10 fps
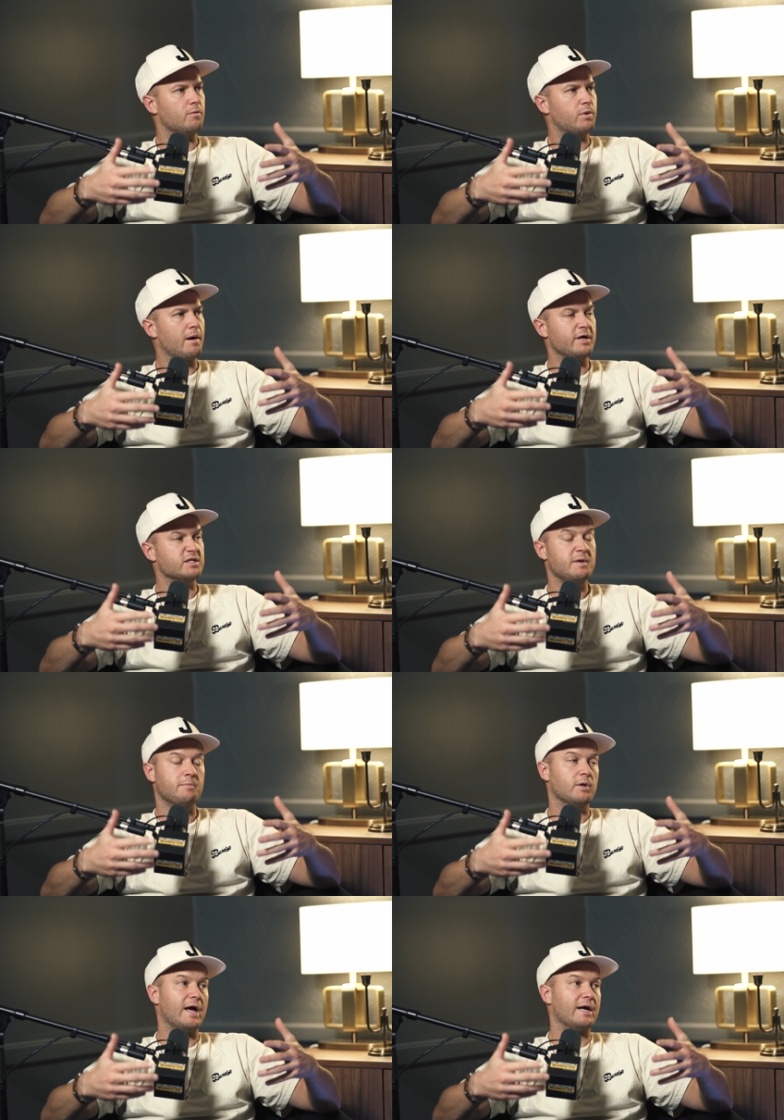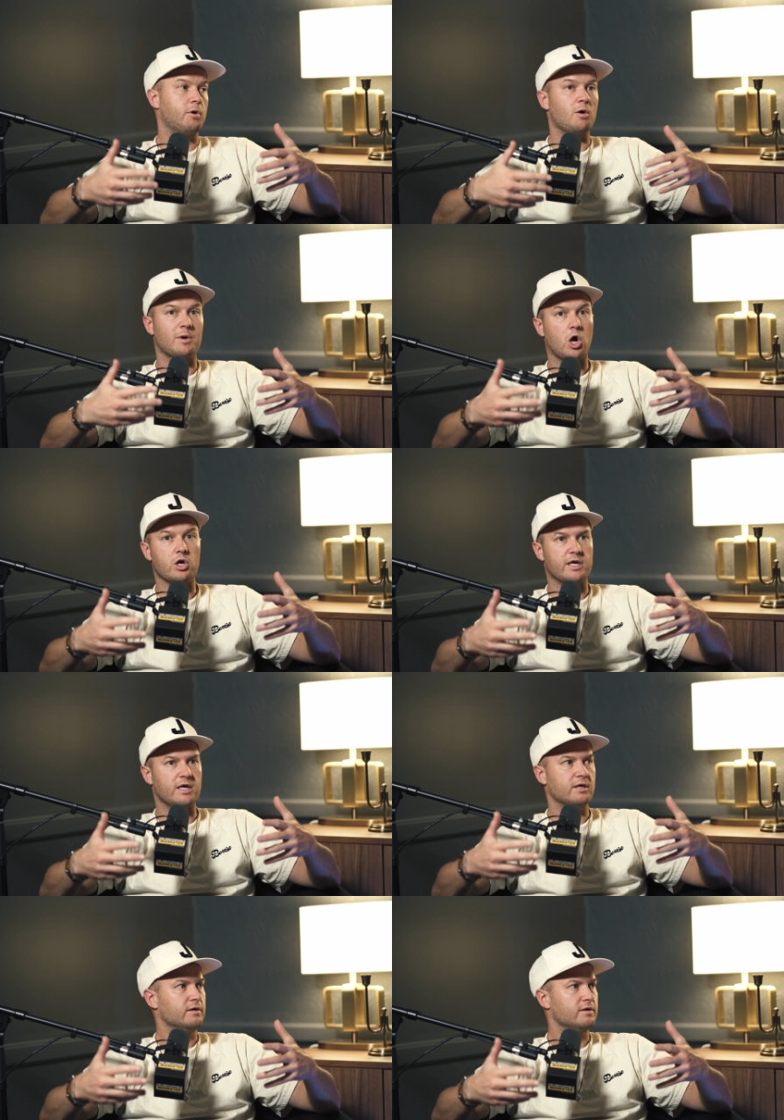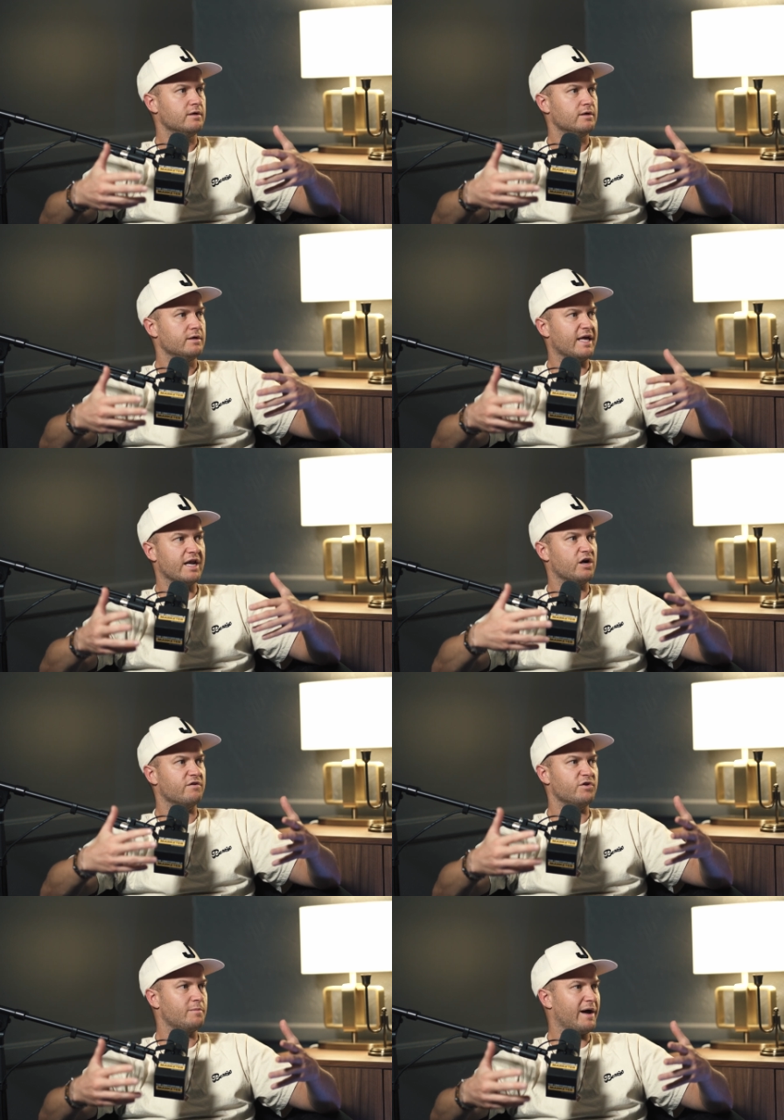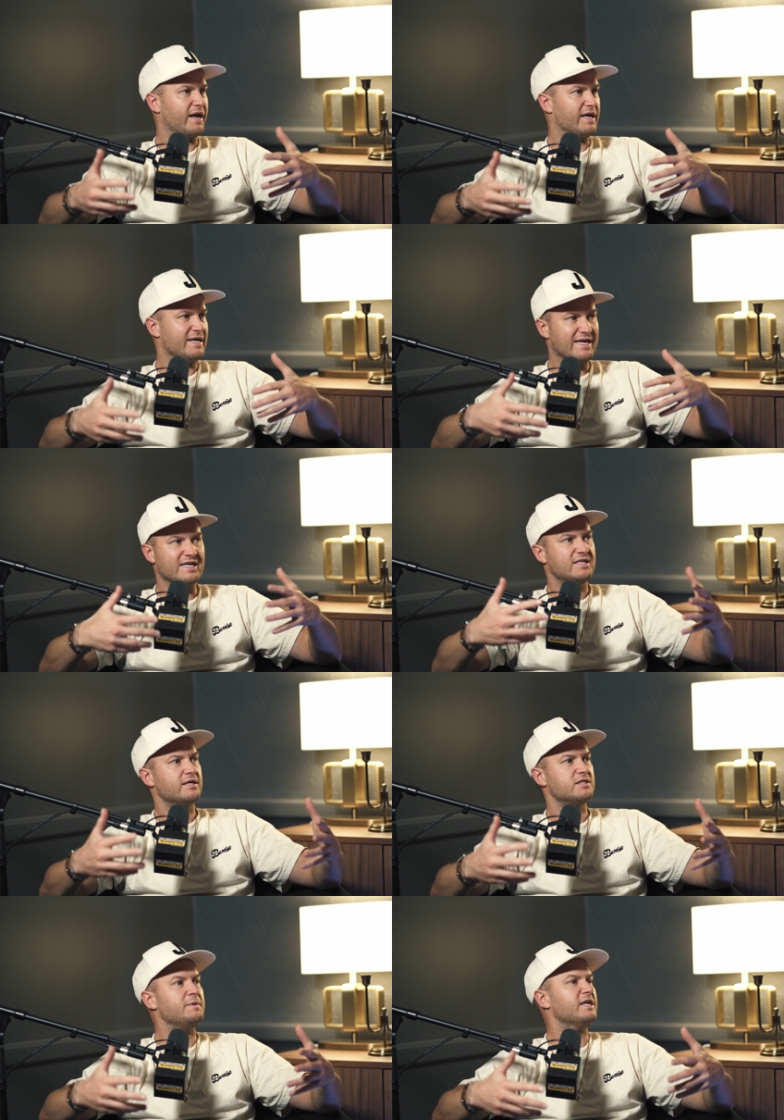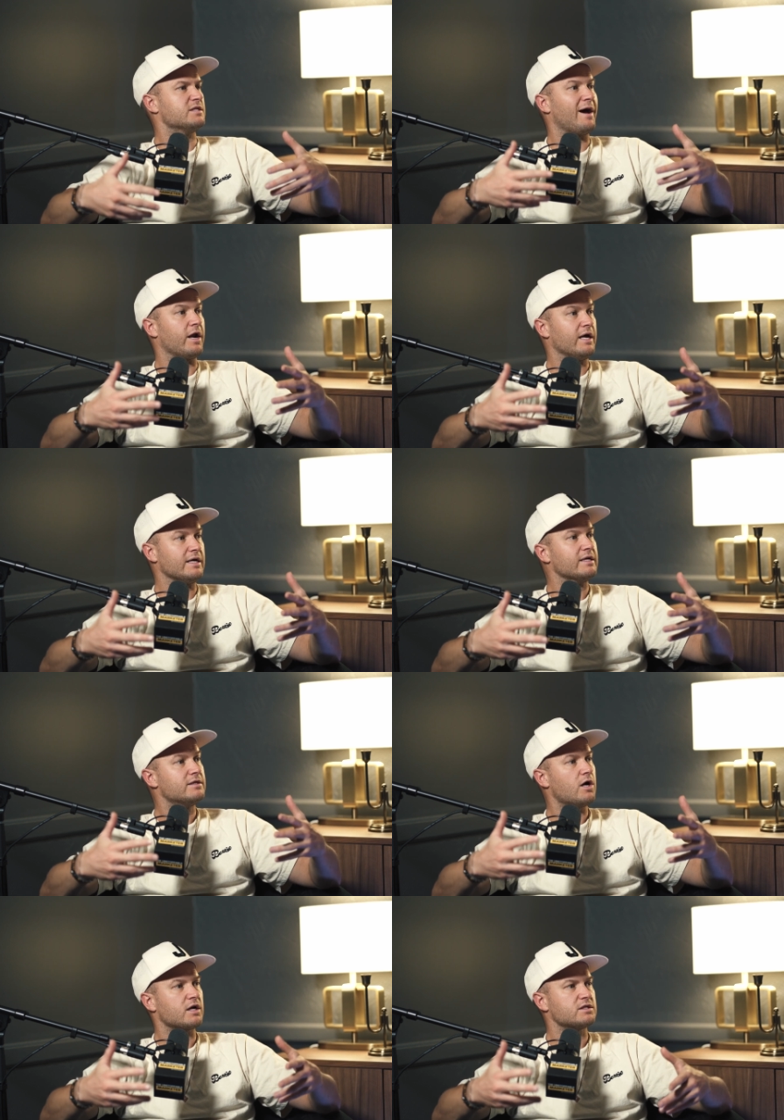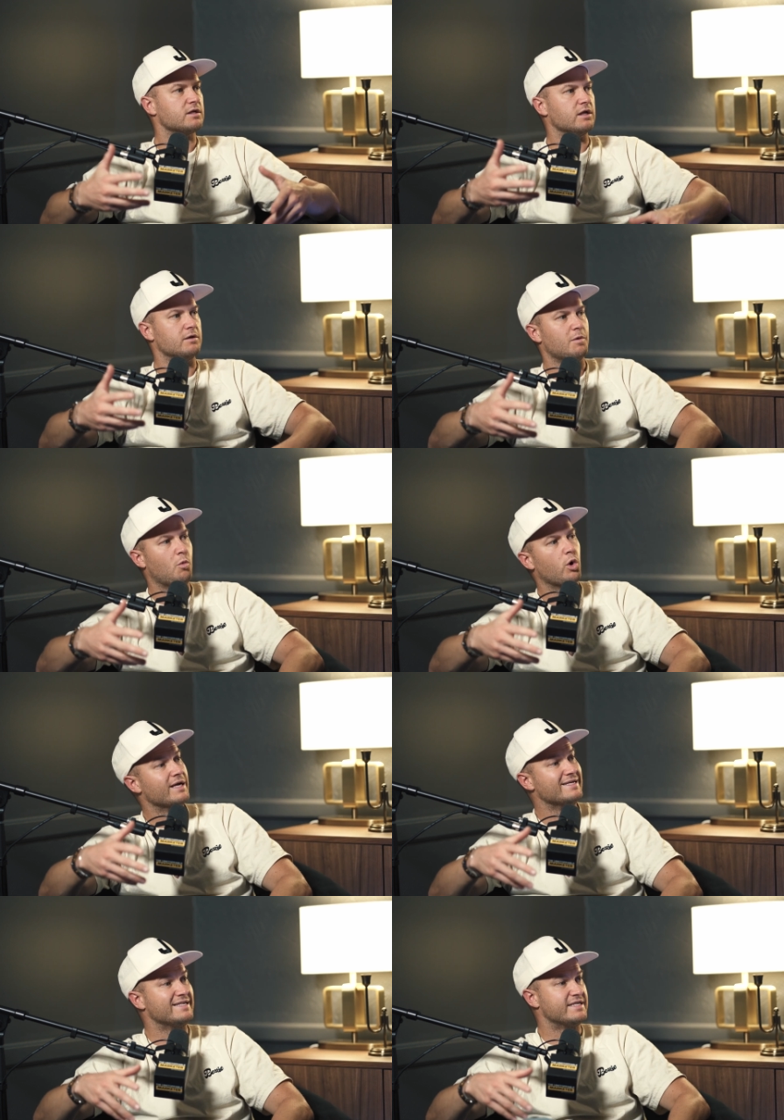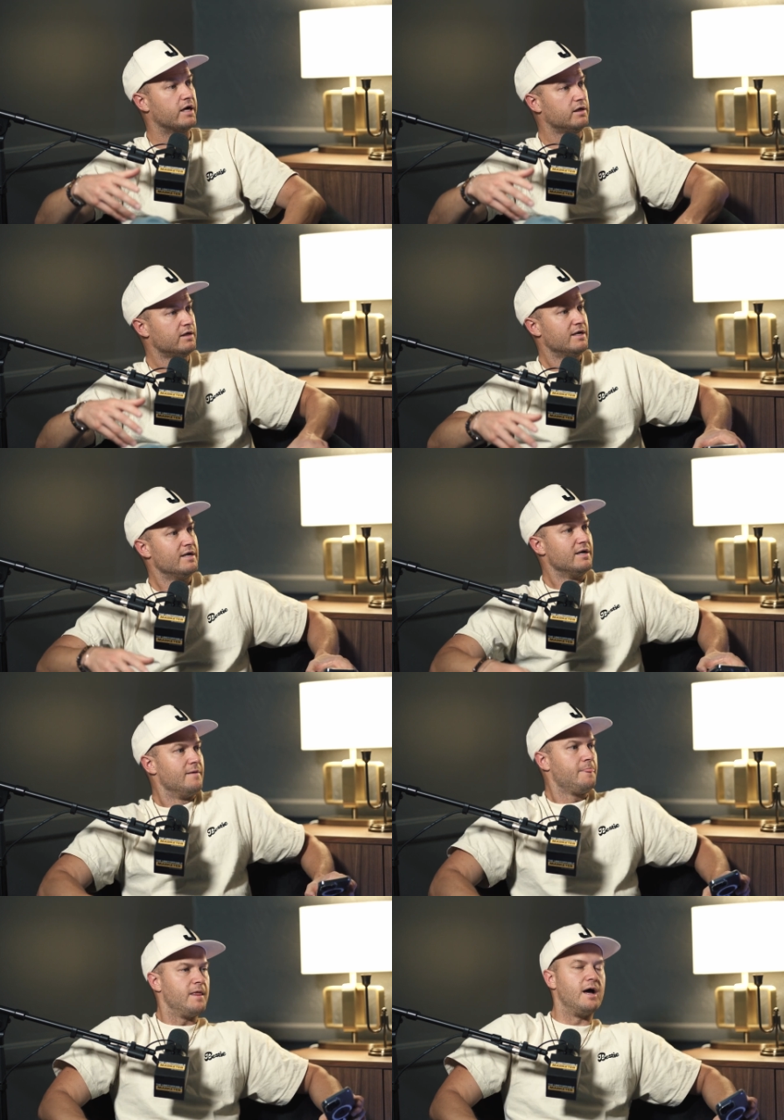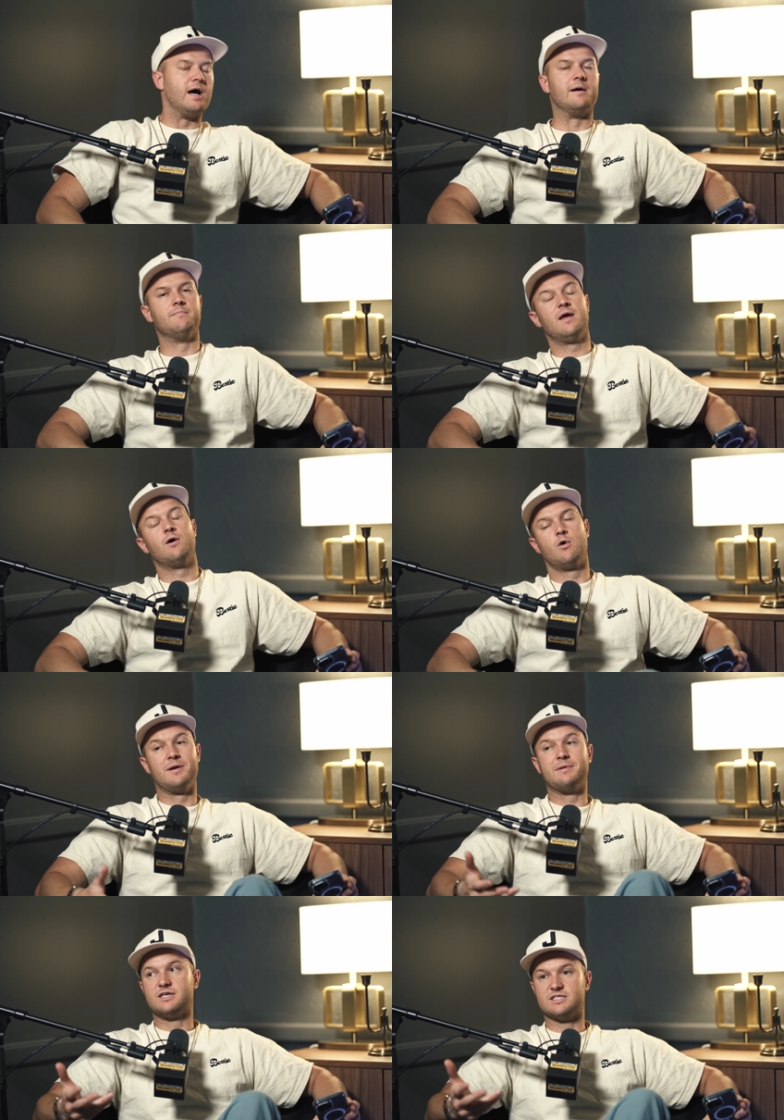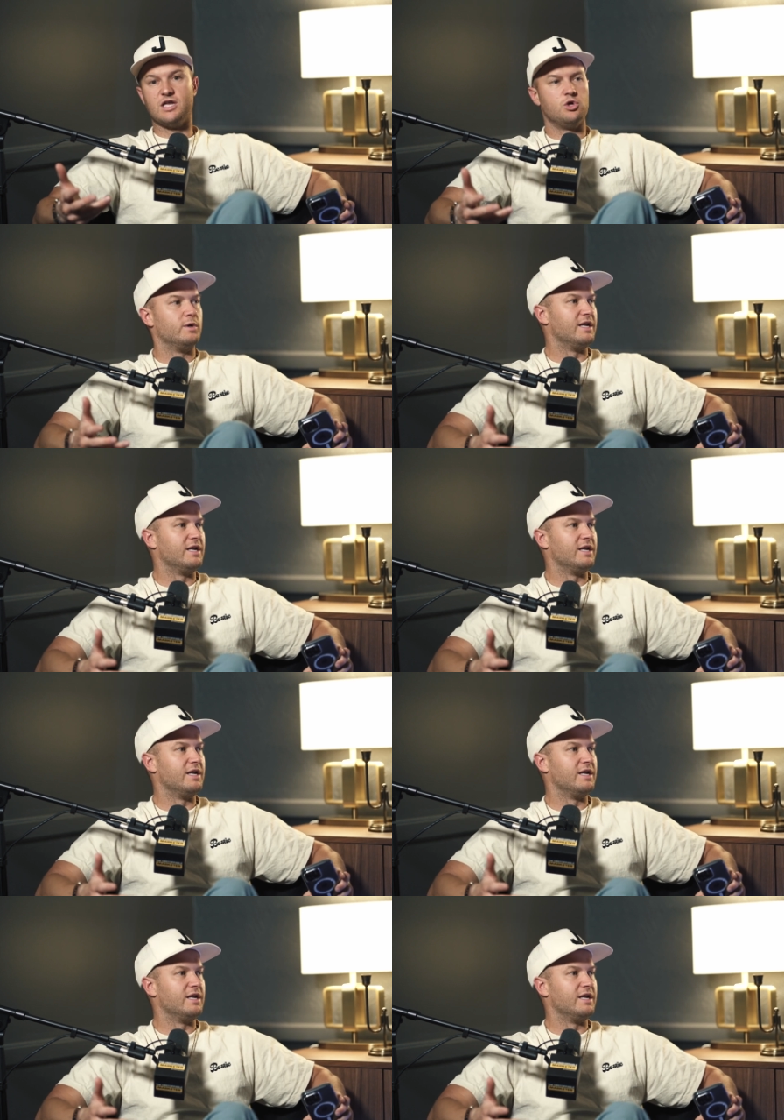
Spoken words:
probably as people like Paul McCartney get interviewed about it and he speaks about it and talks a little bit more in detail. Or maybe I just didn't do